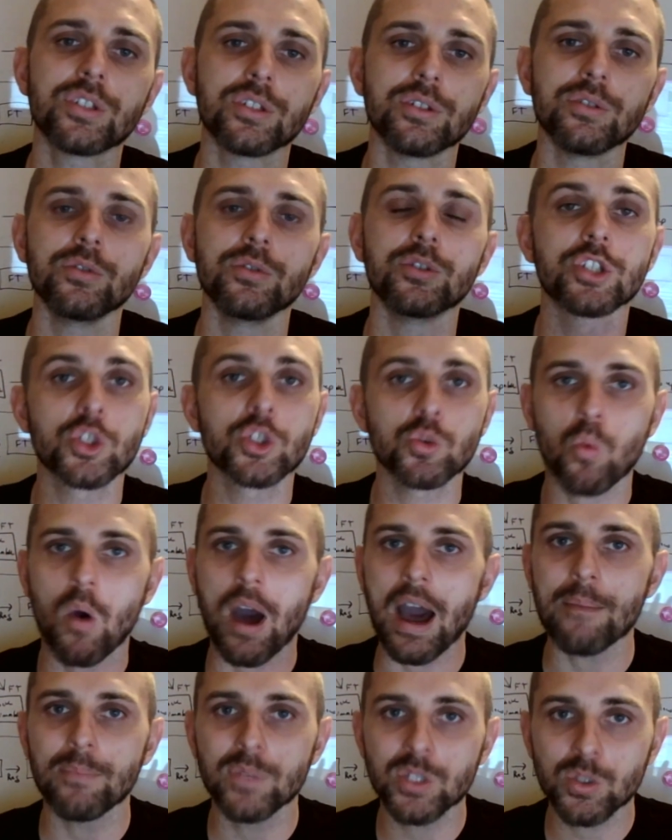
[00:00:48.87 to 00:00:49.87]
U to
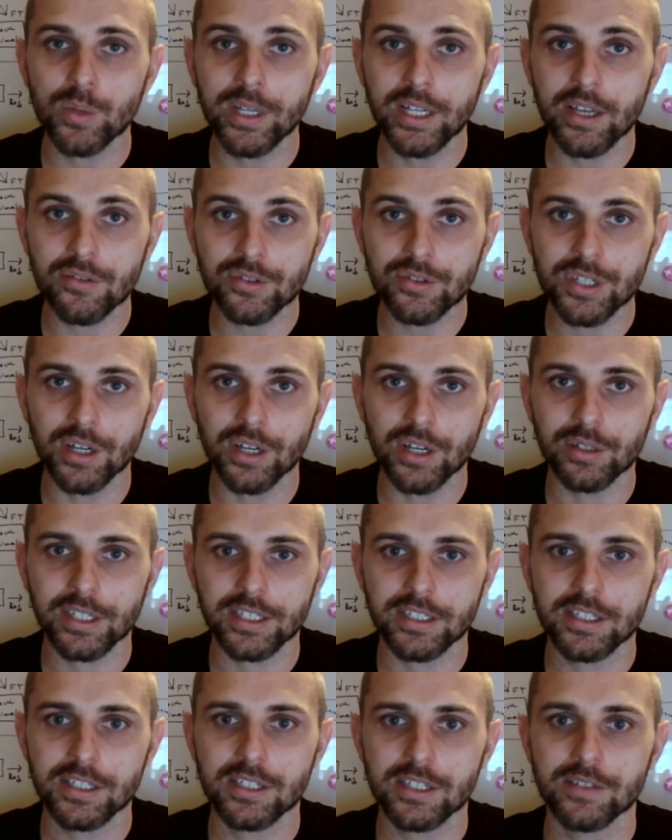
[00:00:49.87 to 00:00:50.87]
swap between other
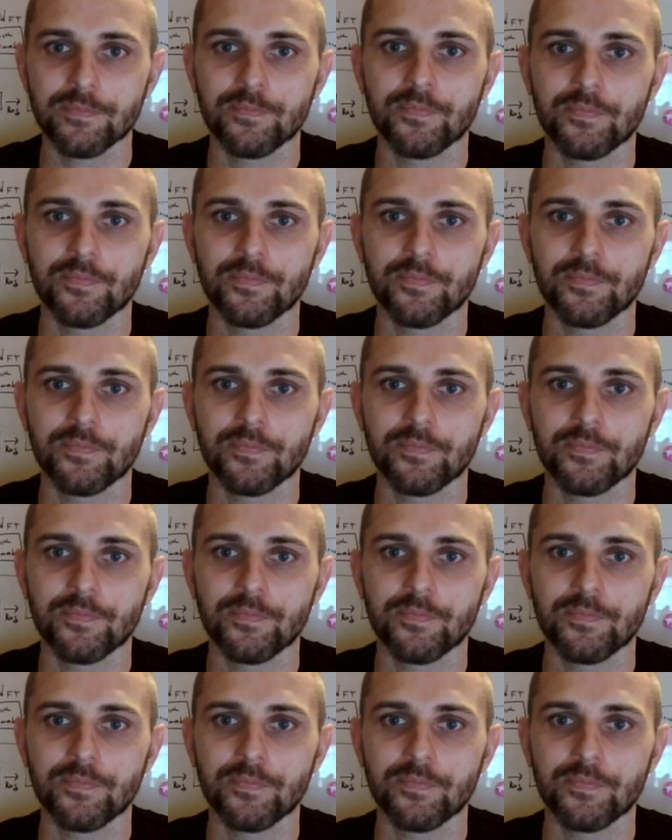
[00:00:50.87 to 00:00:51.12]
tokens